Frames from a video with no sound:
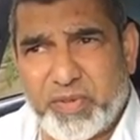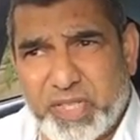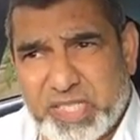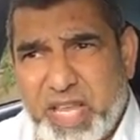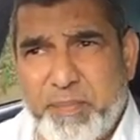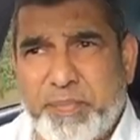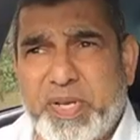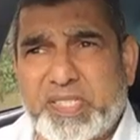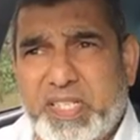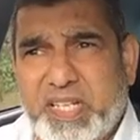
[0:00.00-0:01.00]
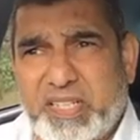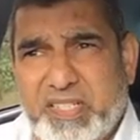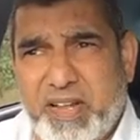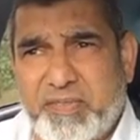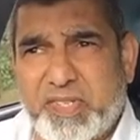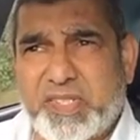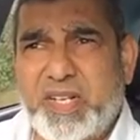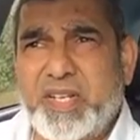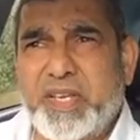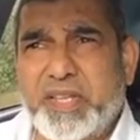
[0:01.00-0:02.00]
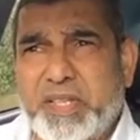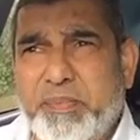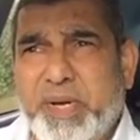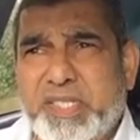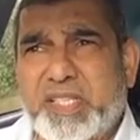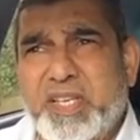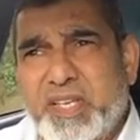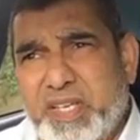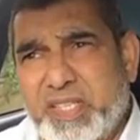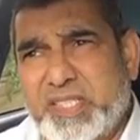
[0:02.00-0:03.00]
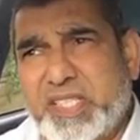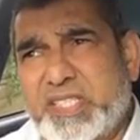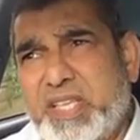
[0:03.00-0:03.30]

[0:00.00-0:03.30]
the same person that travels in the bus is